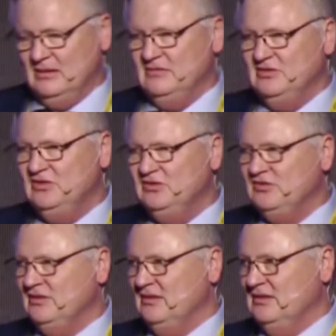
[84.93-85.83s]
And this
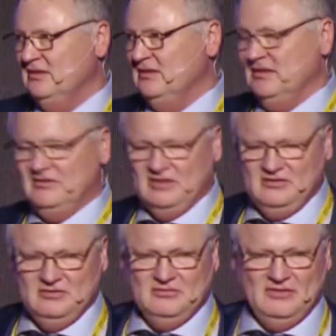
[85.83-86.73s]

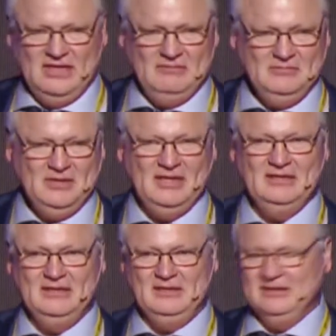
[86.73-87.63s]
intensive farm can